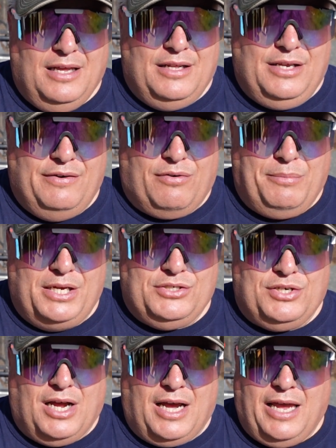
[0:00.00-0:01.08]
The
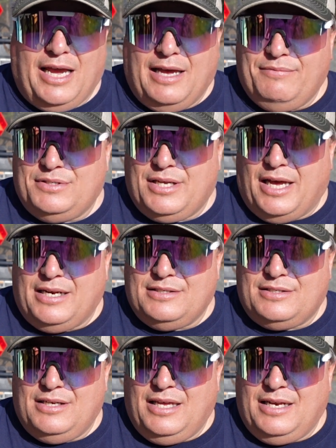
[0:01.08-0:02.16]
information I have is that
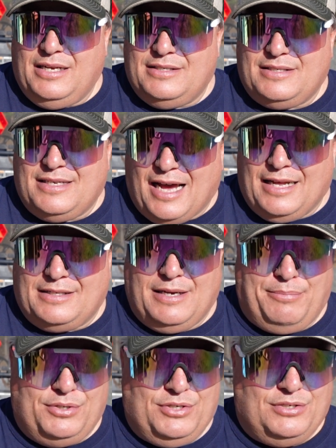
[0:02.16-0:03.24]
it is not
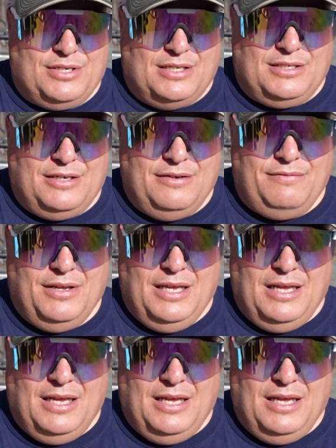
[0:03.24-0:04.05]
temperature sensitive.